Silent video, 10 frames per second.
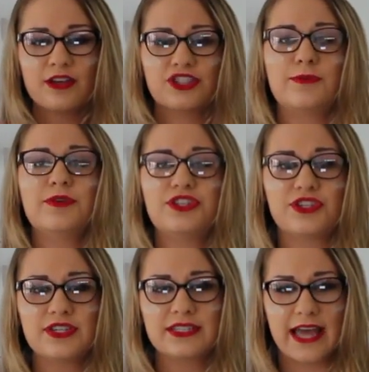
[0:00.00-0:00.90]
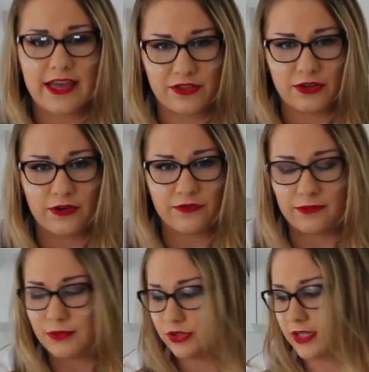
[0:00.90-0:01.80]
To produce ethanol
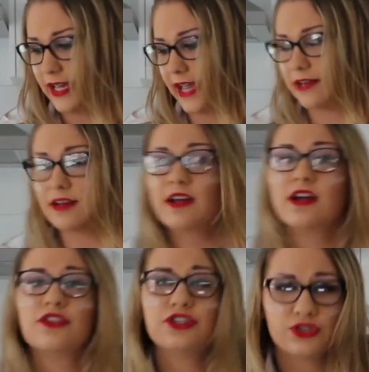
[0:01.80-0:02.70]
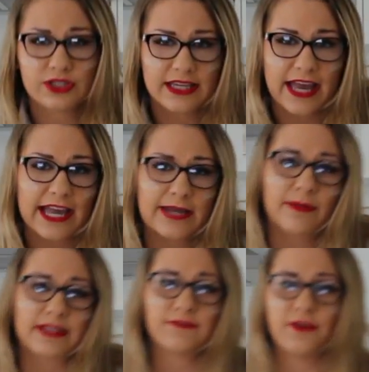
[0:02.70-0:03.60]
from sugarcane, the sugarcane
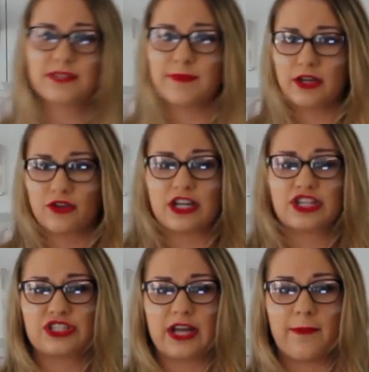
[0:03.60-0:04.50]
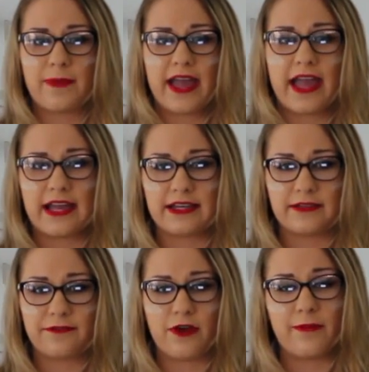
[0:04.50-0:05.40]
must first be crushed up
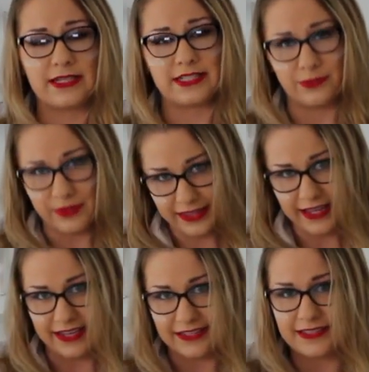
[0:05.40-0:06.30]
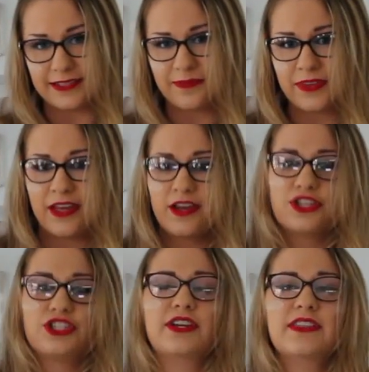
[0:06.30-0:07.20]
and fermented with yeast.
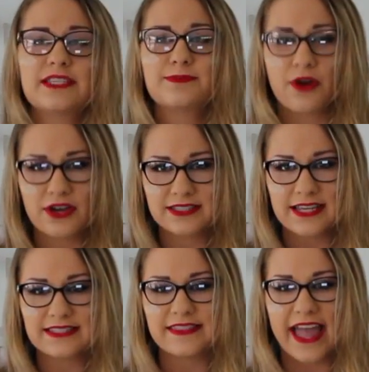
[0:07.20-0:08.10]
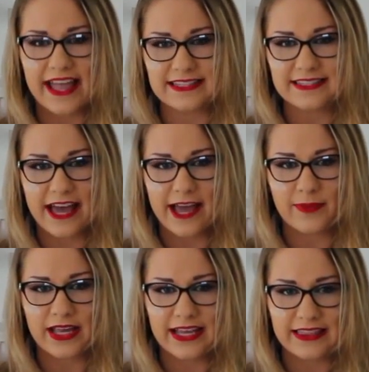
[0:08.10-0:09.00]
During this process, the
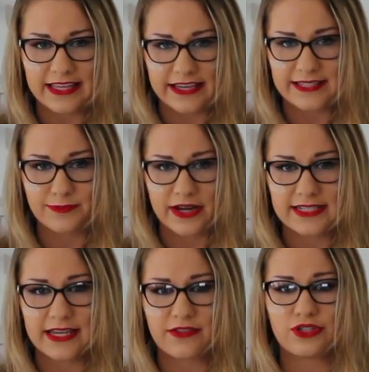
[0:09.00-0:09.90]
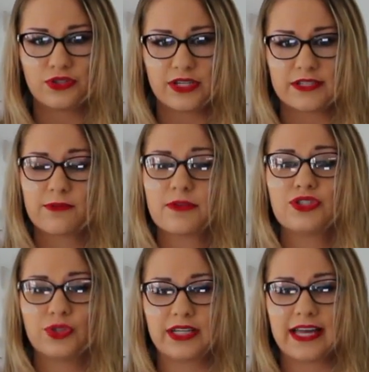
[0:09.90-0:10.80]
enzyme in the yeast breaks down the sugars from the
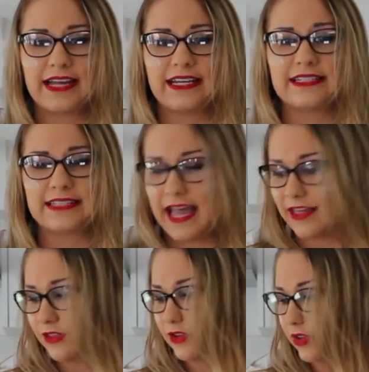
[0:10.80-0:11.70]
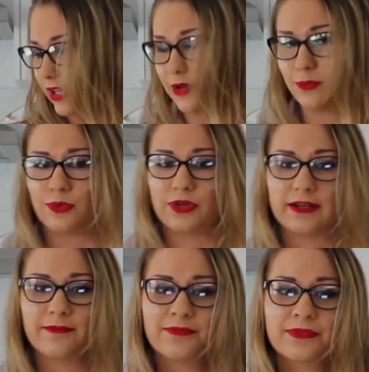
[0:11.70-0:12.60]
sugarcane into ethanol and
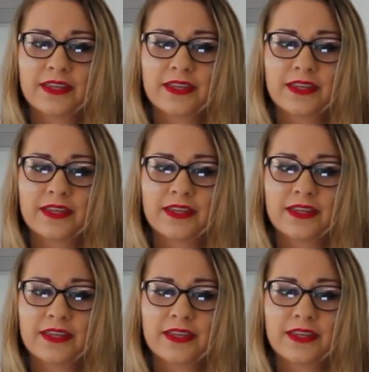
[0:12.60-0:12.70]
water.